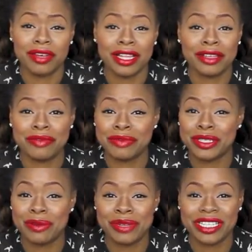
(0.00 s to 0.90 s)
I love him
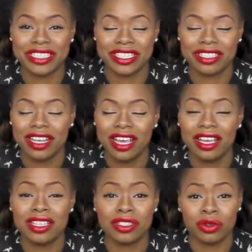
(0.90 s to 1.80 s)
so much, and
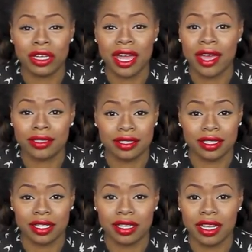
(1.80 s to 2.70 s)
he's doing
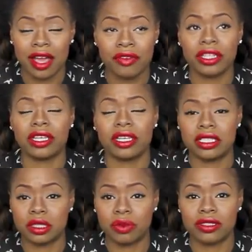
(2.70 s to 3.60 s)
excellent. Everything
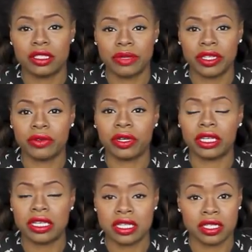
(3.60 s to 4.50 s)
he's supposed to be doing,
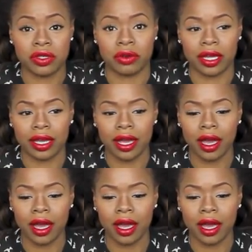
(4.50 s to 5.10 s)
he is doing.